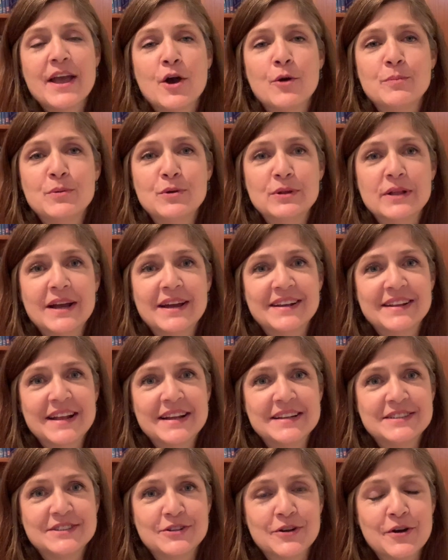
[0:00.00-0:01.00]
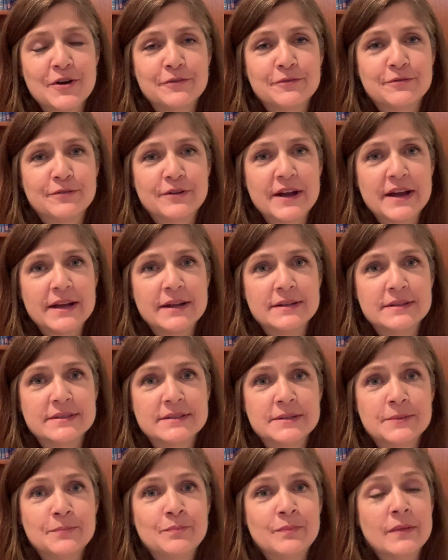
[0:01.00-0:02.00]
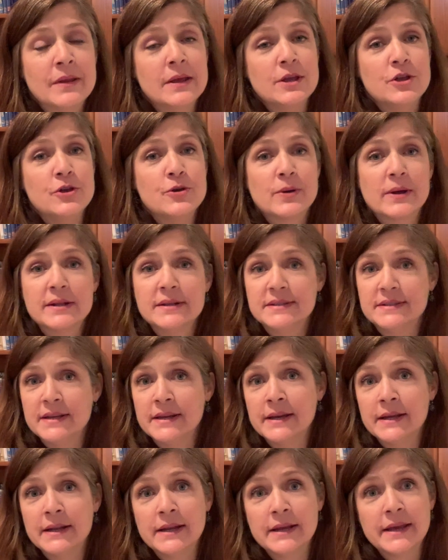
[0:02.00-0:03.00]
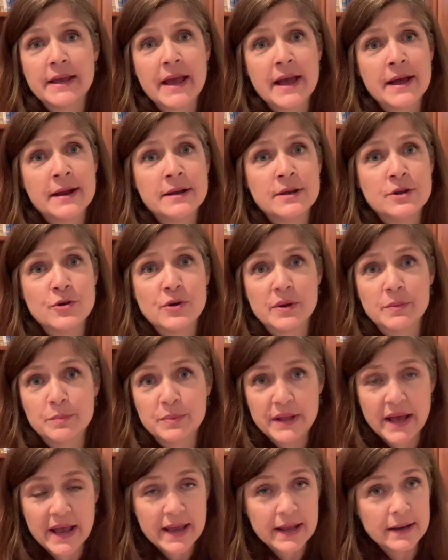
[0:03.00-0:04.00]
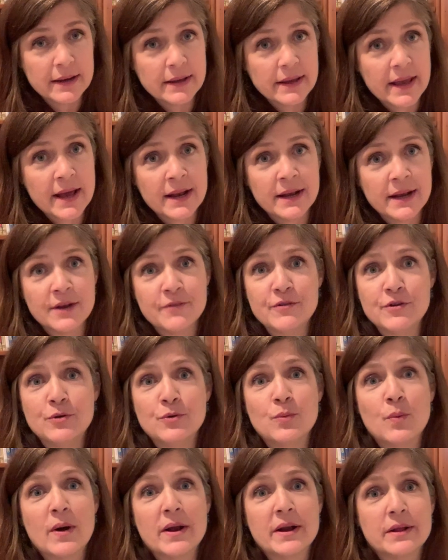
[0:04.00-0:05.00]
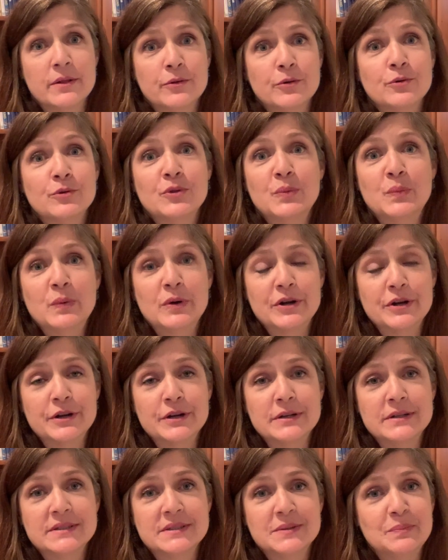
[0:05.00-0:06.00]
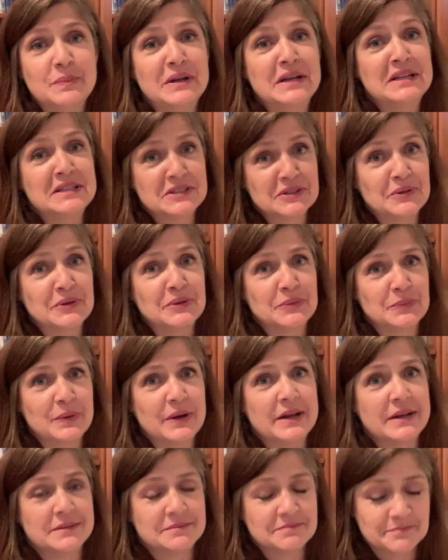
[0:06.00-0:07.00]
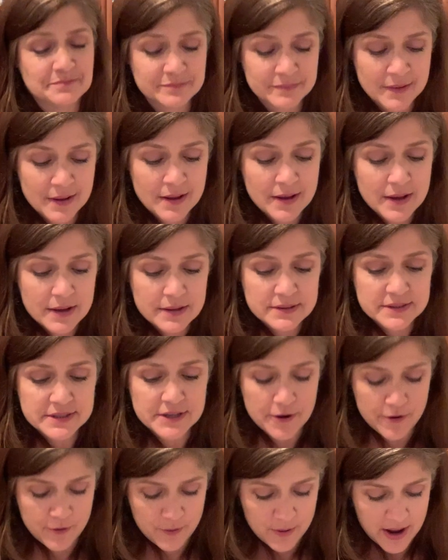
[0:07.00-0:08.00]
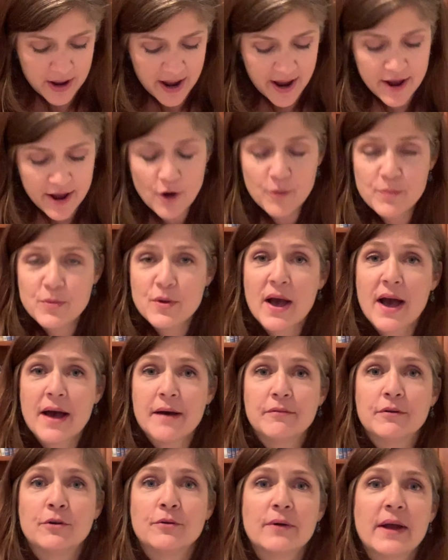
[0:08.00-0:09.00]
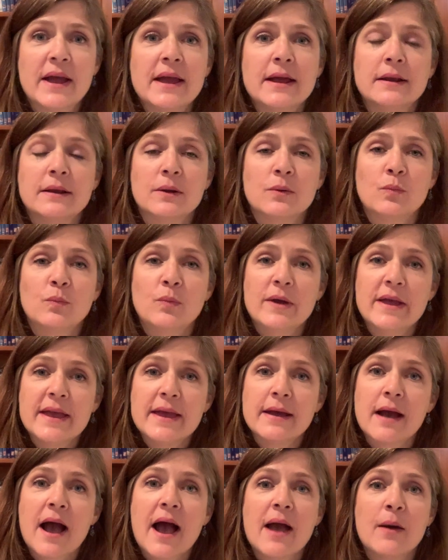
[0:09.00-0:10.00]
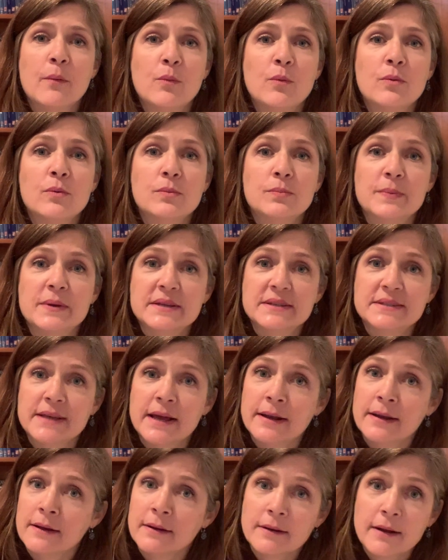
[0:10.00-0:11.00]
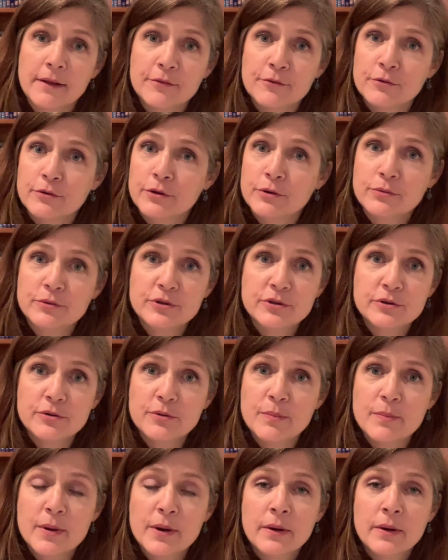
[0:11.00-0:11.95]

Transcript: hope you like that song, friends. You can sing it again, you can play it again if you want to learn the words, but it's a good one. So I hope you have a great week. I will be sending another YouTube